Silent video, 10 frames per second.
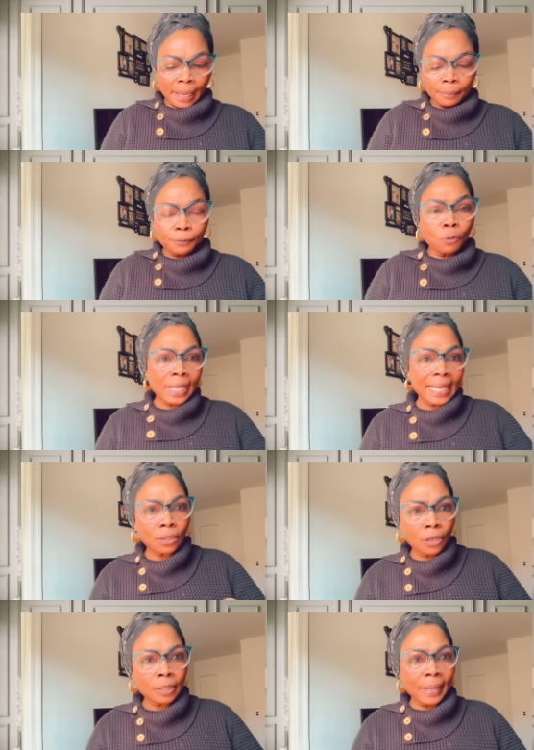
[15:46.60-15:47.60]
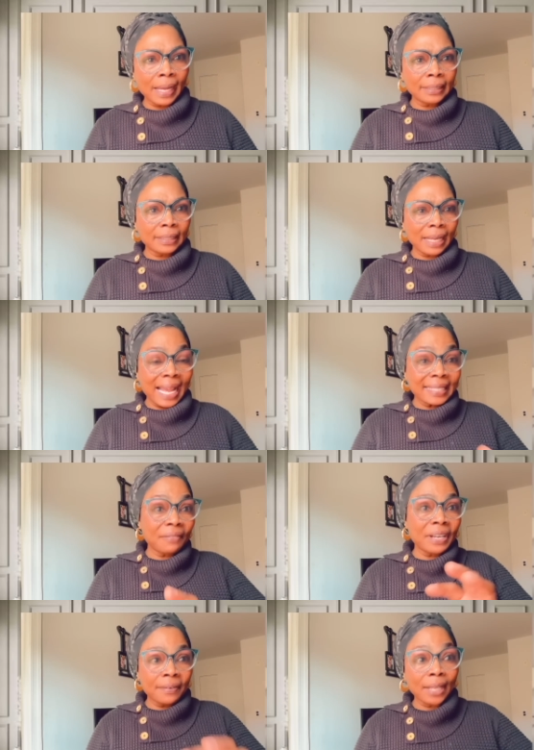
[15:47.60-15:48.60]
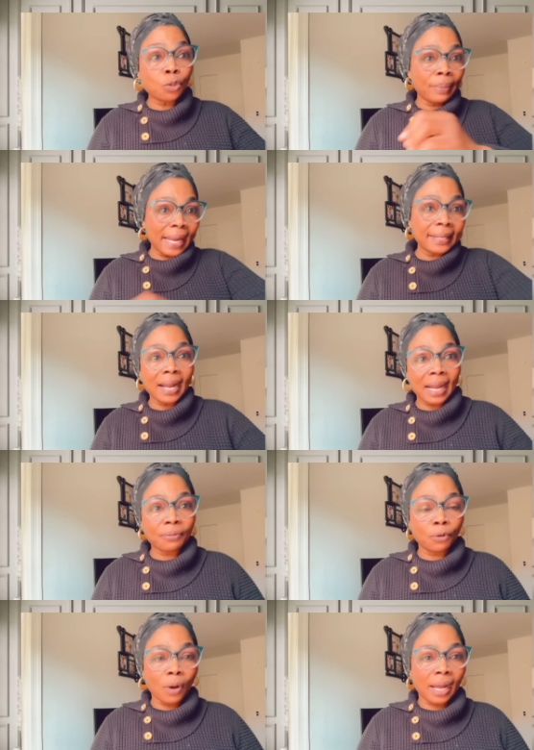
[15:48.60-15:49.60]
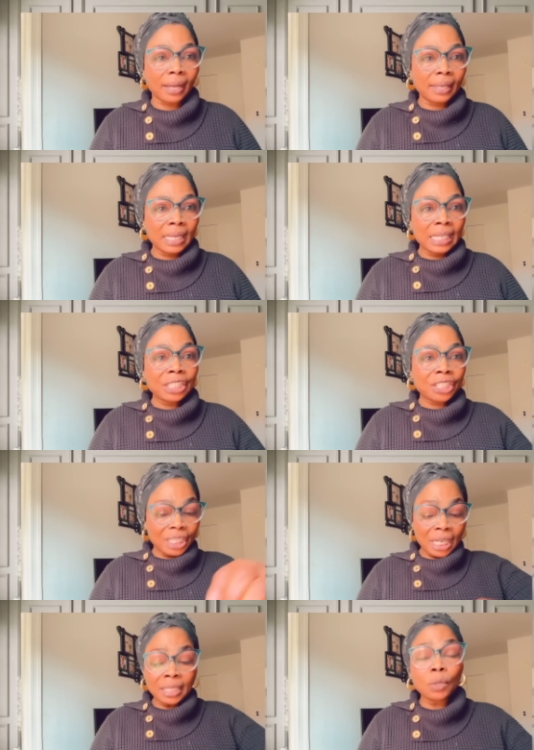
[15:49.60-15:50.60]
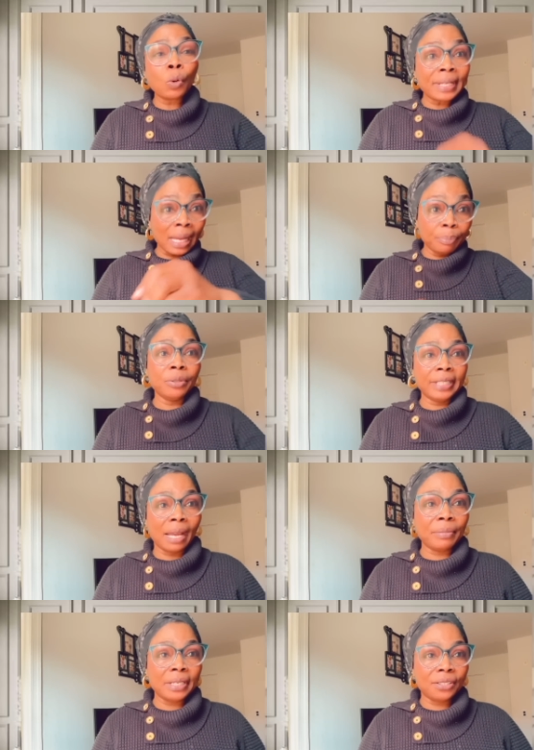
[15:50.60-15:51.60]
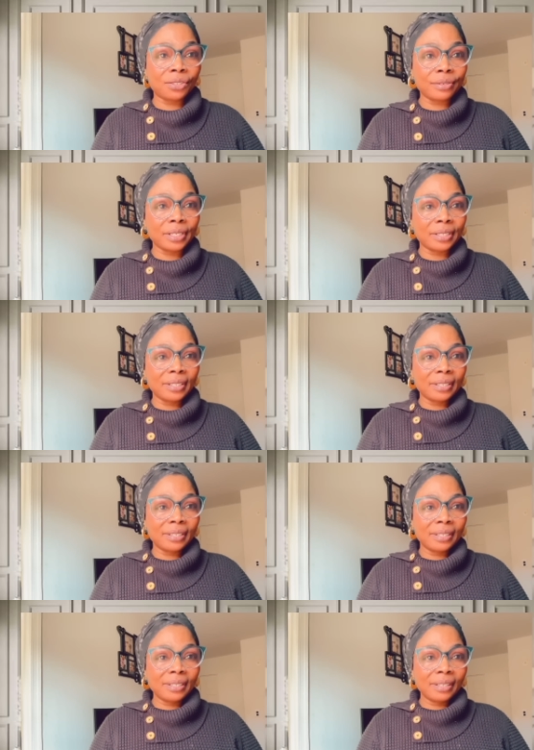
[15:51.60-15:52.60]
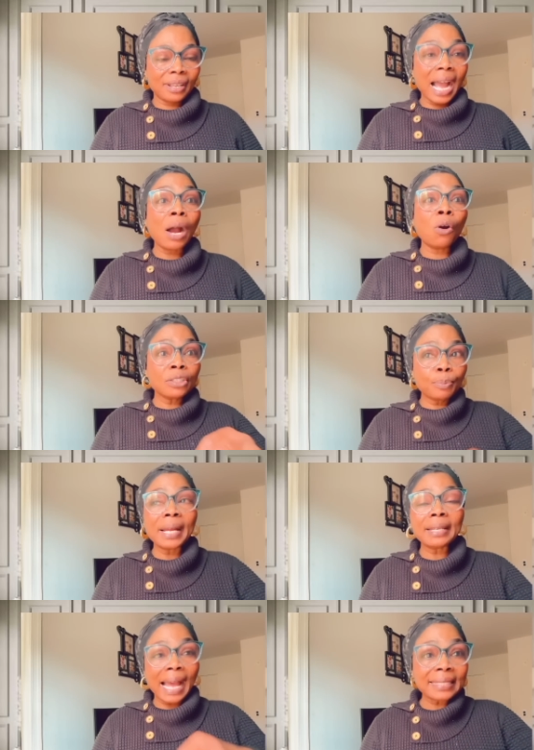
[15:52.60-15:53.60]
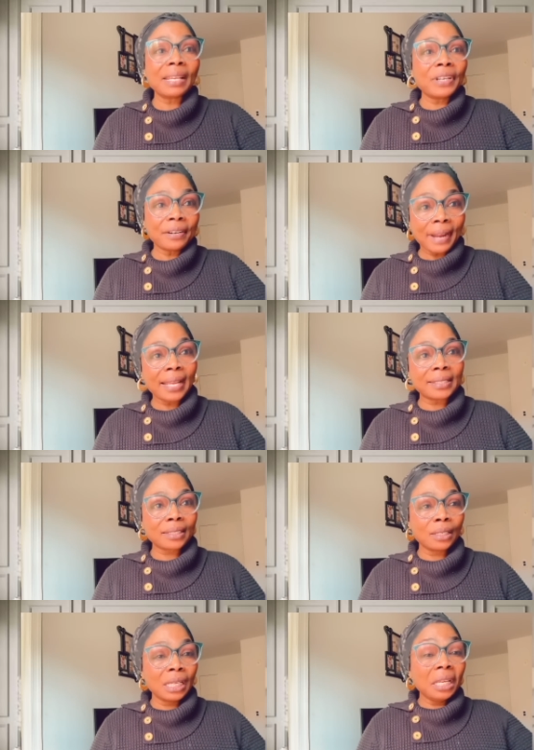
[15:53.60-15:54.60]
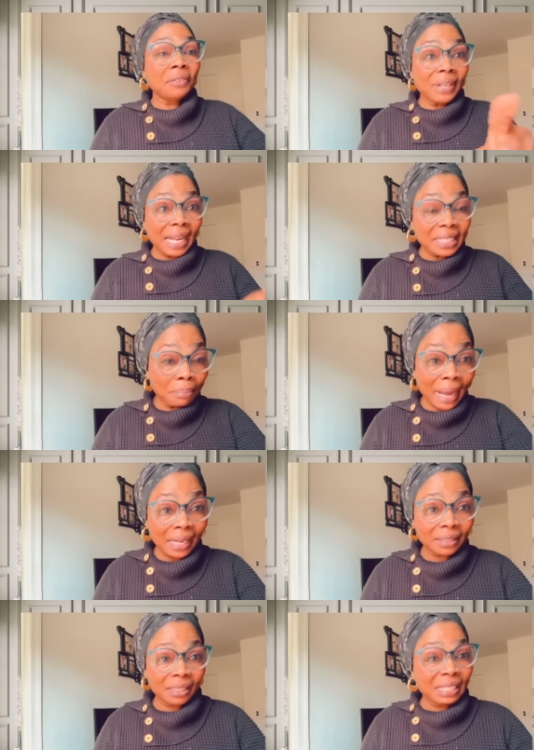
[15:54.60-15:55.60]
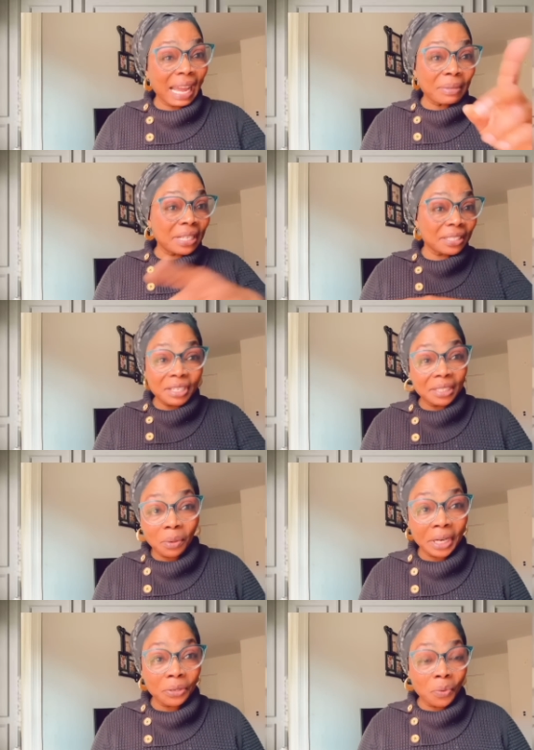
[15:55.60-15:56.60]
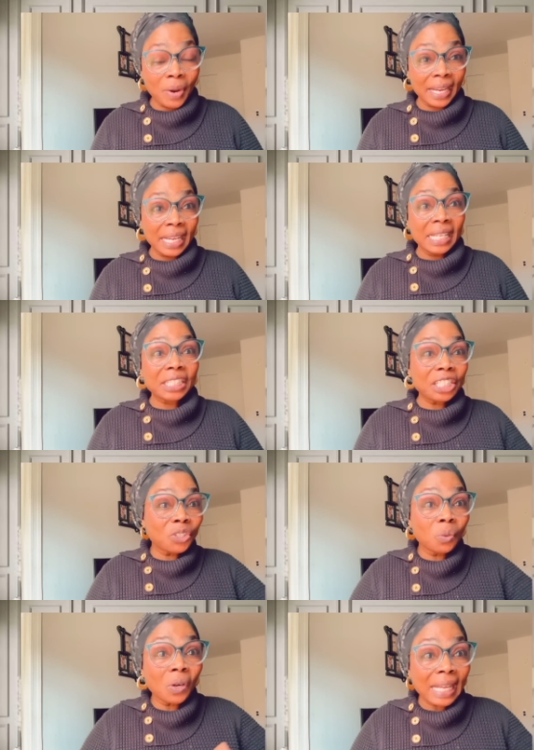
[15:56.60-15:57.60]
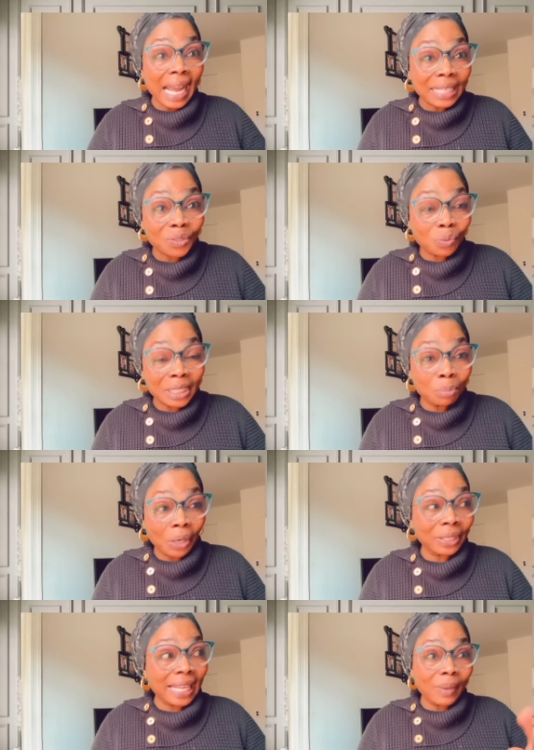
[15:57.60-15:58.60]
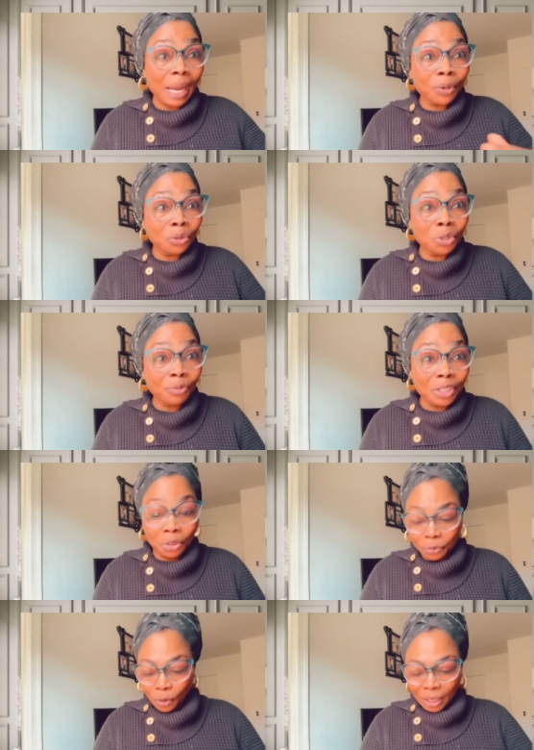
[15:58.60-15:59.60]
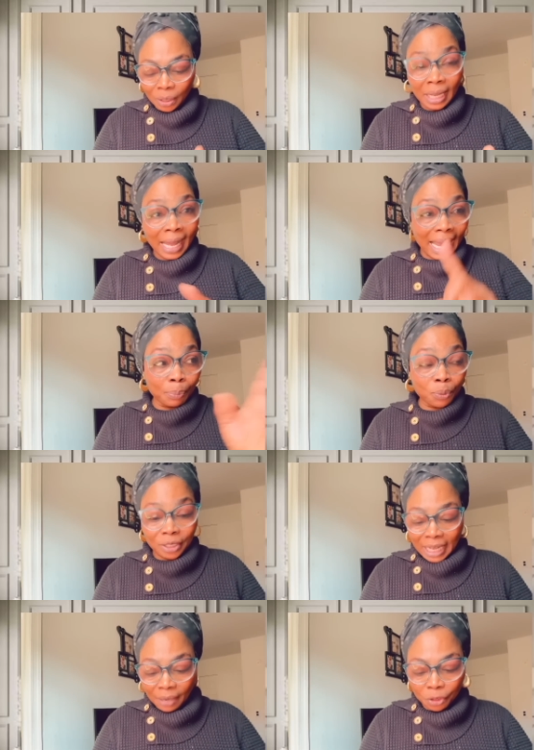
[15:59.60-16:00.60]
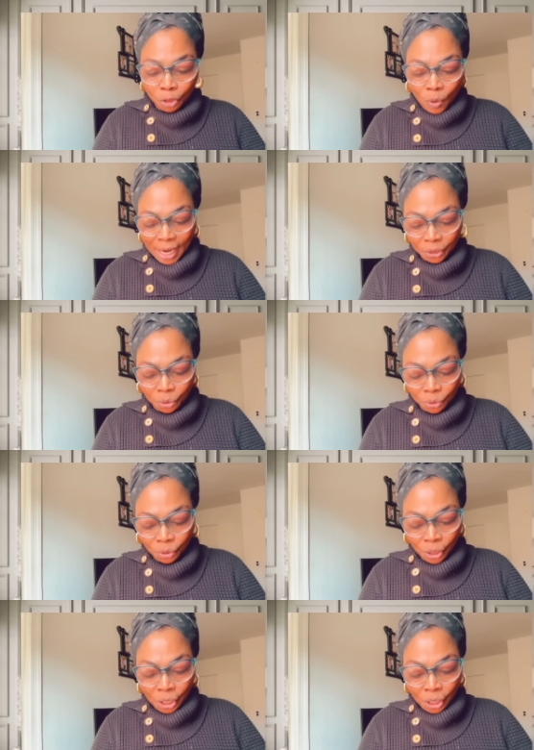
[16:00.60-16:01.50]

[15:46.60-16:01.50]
Funke's husband has every right to buy that car for her. She is the one that built their ministry. Her husband has every right. If na the man, that ministry is going nowhere. She's the one that has sweet mouth. That's why I brought those videos for her. I put that video where I show you.